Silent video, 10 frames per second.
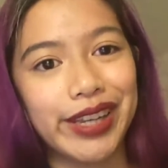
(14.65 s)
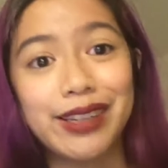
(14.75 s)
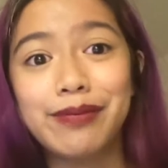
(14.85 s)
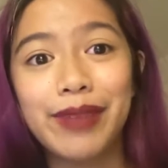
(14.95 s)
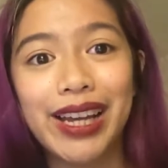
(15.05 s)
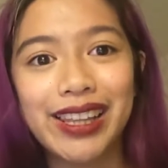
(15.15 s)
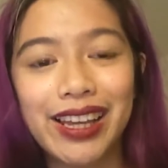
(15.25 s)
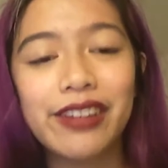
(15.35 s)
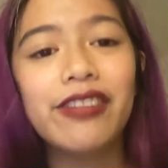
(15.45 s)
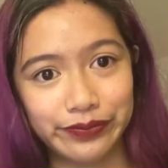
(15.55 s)
in my
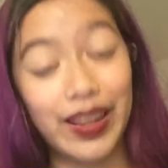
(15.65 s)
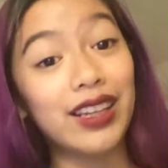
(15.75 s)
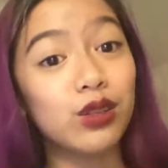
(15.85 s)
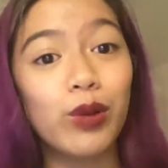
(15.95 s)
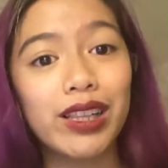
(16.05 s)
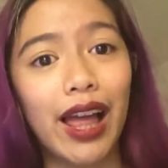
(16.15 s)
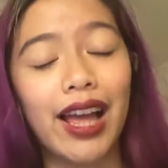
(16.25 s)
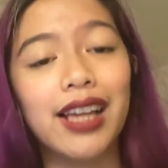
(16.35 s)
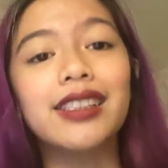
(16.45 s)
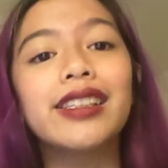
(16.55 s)
life, as well
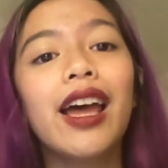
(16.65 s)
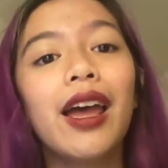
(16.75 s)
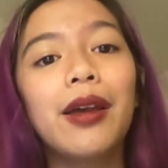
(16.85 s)
as